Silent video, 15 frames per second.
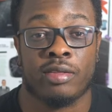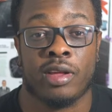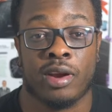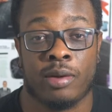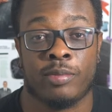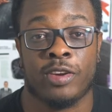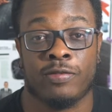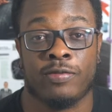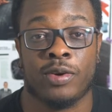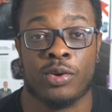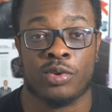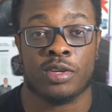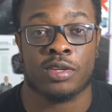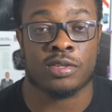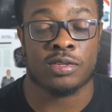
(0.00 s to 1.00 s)
that I'm in
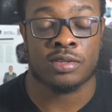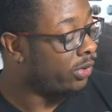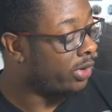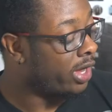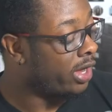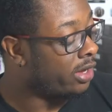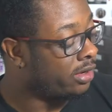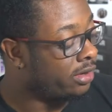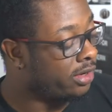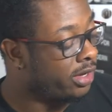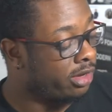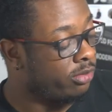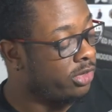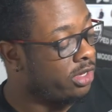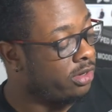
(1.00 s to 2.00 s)
focus. Okay,
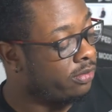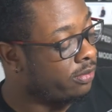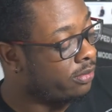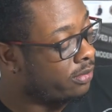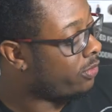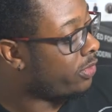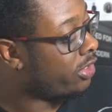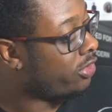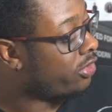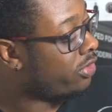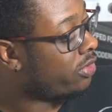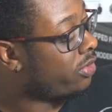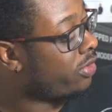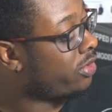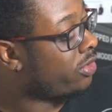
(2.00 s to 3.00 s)
amen. We're
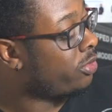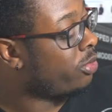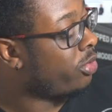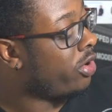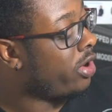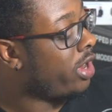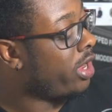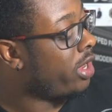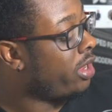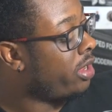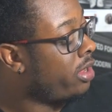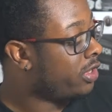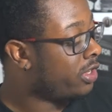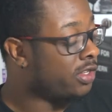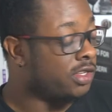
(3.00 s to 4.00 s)
just going to pray
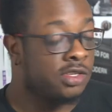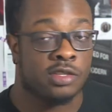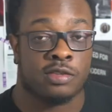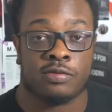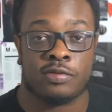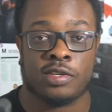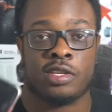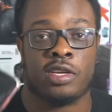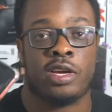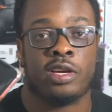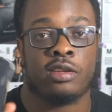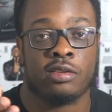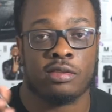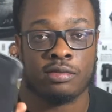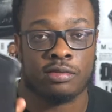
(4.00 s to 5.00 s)
because I didn't feel
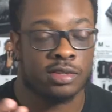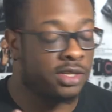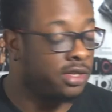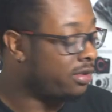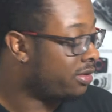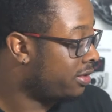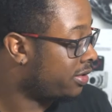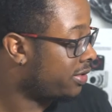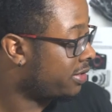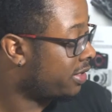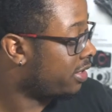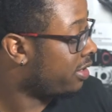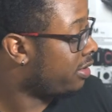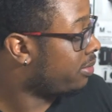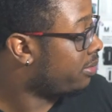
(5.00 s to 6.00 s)
like setting this
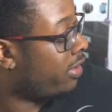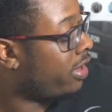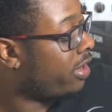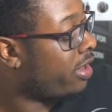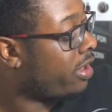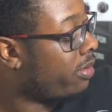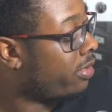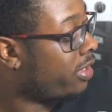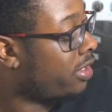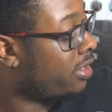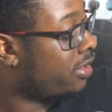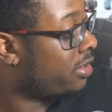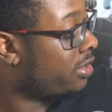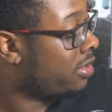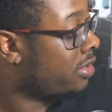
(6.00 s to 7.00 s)
thing up right now
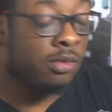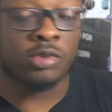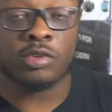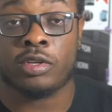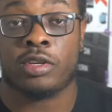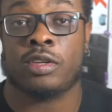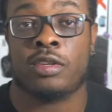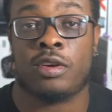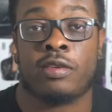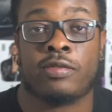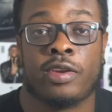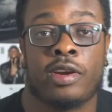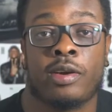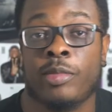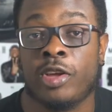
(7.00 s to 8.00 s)
because I'm only going to talk
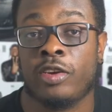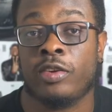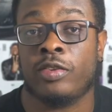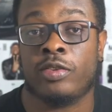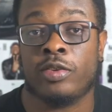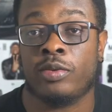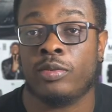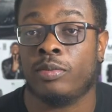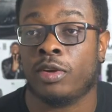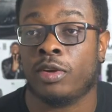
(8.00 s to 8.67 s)
for like a minute or two